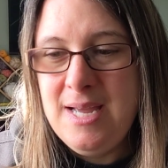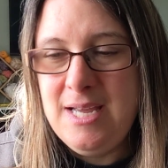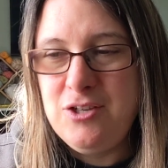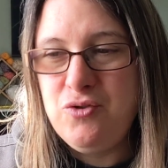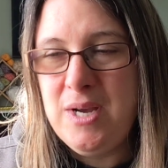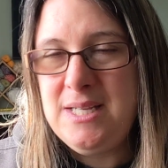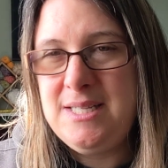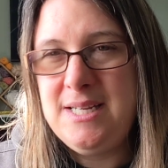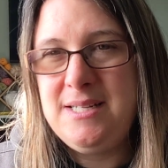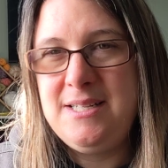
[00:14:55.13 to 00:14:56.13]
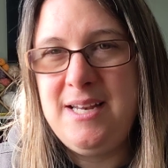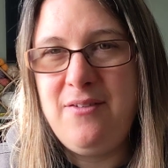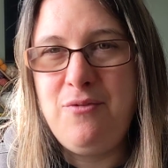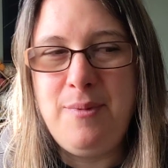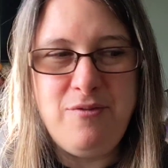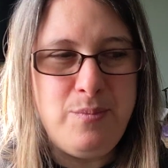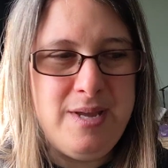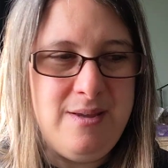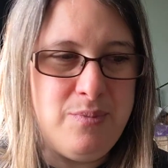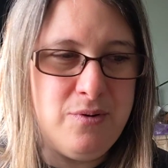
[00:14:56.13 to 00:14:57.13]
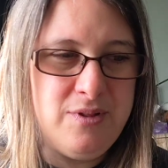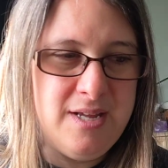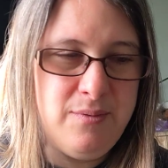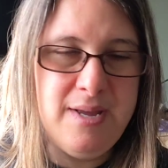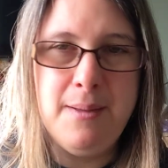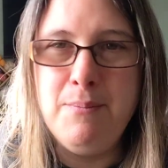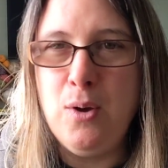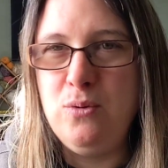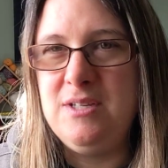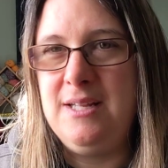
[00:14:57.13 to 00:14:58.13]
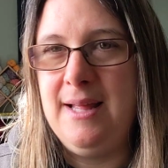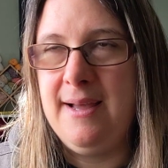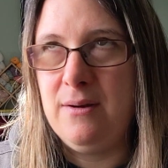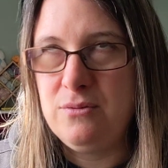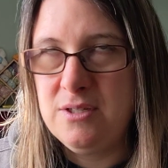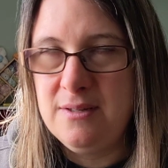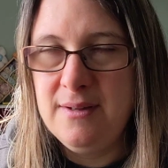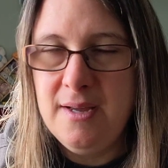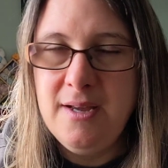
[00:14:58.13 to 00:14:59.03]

it drains the internet from other people, and then we get moans in the house.